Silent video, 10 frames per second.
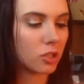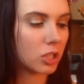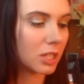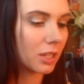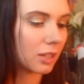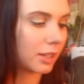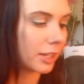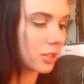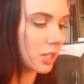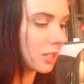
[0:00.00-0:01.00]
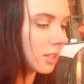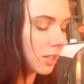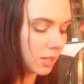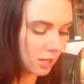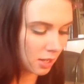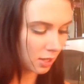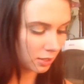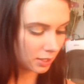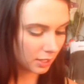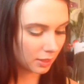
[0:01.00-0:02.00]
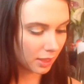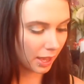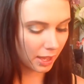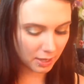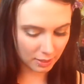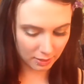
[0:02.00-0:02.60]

Cheek collection. Take that